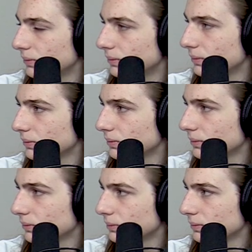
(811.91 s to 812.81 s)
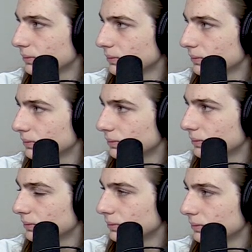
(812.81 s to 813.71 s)

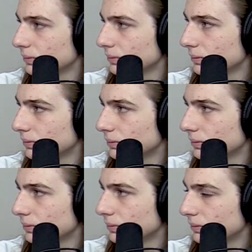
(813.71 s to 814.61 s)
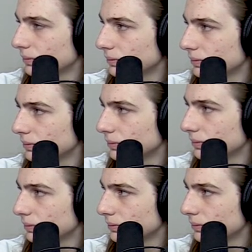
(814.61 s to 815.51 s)

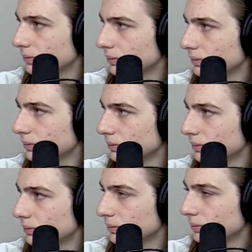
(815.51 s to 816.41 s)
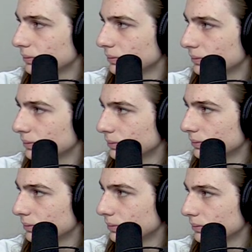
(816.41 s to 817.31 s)

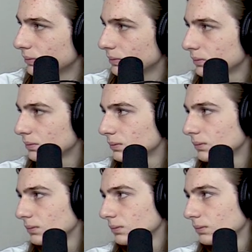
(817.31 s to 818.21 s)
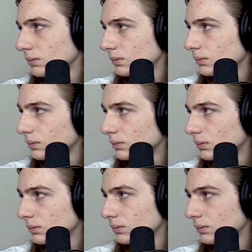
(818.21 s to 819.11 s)

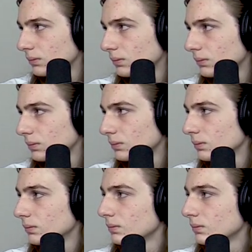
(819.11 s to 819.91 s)
(not speaking)